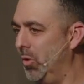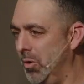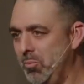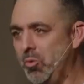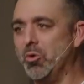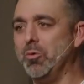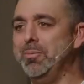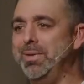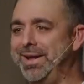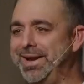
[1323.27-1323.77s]

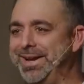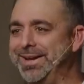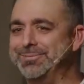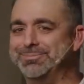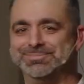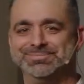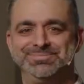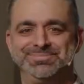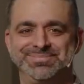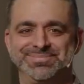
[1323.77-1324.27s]
one more
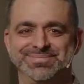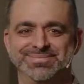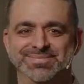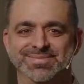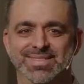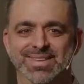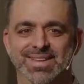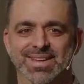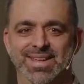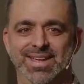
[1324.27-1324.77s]
minute.
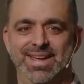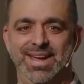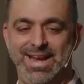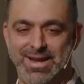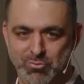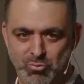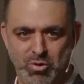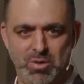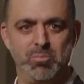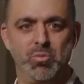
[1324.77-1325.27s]

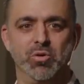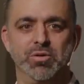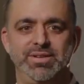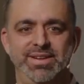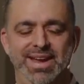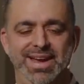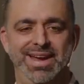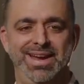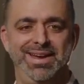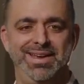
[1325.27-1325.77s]
And one
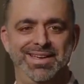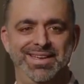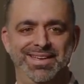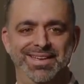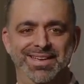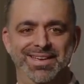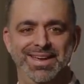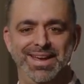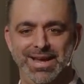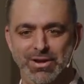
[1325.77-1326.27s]
more day.
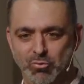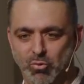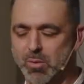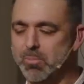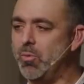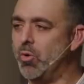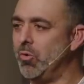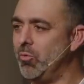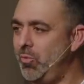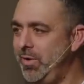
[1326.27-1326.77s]

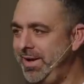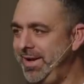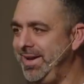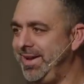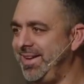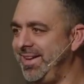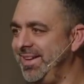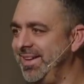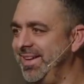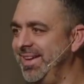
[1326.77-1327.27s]
And one more
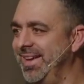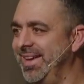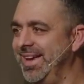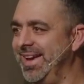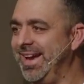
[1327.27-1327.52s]
week.